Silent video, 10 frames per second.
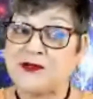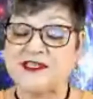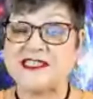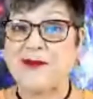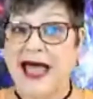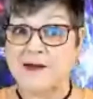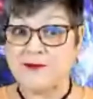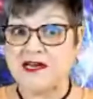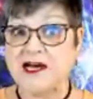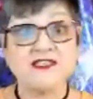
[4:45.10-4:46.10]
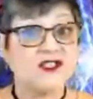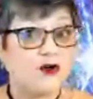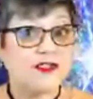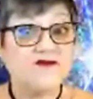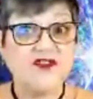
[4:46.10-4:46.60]
pull this back because
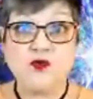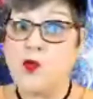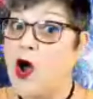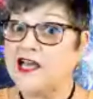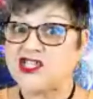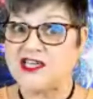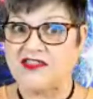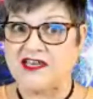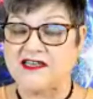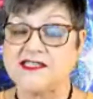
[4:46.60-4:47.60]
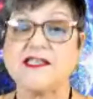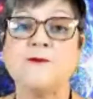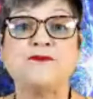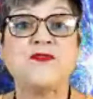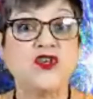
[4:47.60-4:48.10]
those of you watching this,
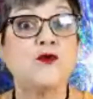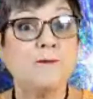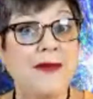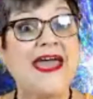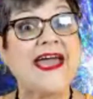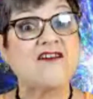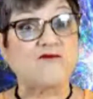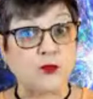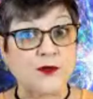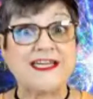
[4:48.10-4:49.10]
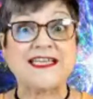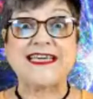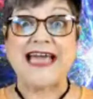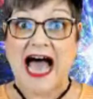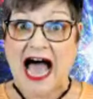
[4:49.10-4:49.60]
you may have
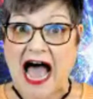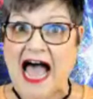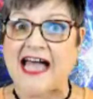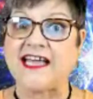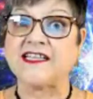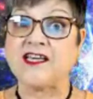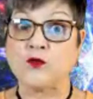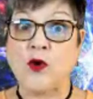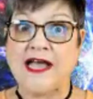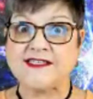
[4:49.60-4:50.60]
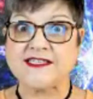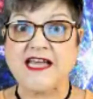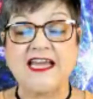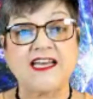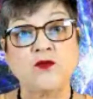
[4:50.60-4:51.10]
really highly
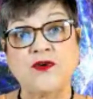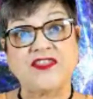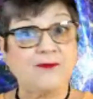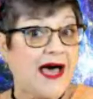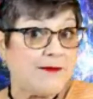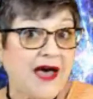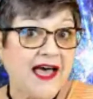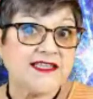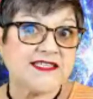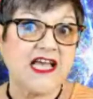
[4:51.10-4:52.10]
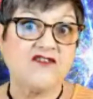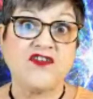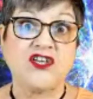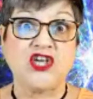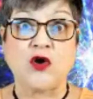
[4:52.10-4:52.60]
resonated with my mindset
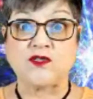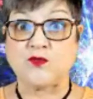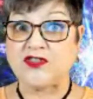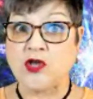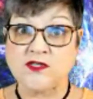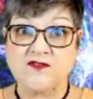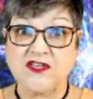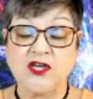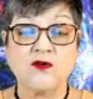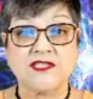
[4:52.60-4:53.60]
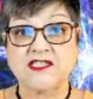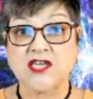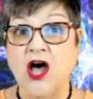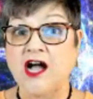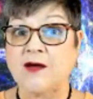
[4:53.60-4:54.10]
videos, with those videos that
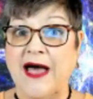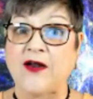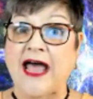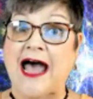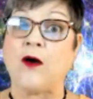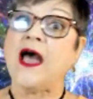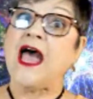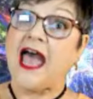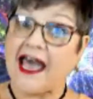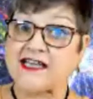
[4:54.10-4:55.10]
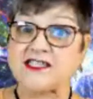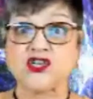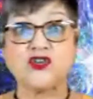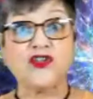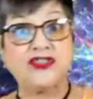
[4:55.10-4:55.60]
talk about how
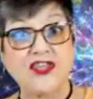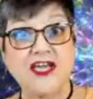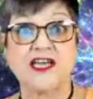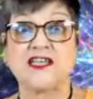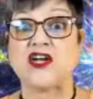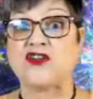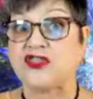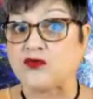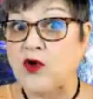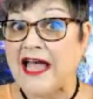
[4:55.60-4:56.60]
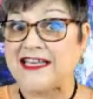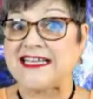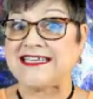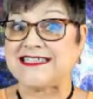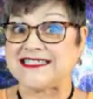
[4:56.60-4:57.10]
external things are
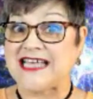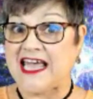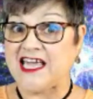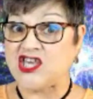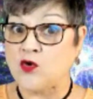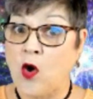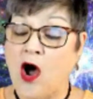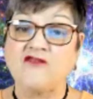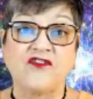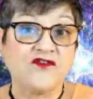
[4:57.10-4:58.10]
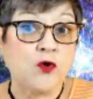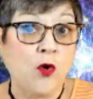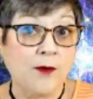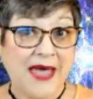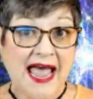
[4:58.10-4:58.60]
threatening to take you off of
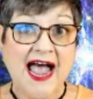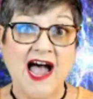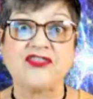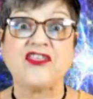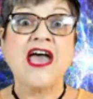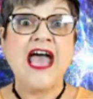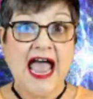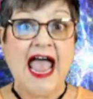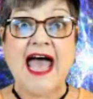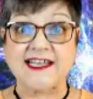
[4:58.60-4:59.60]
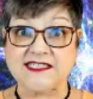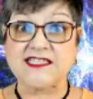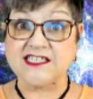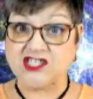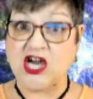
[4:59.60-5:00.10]
your path as
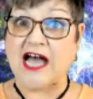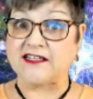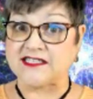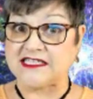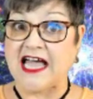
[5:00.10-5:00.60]
this child's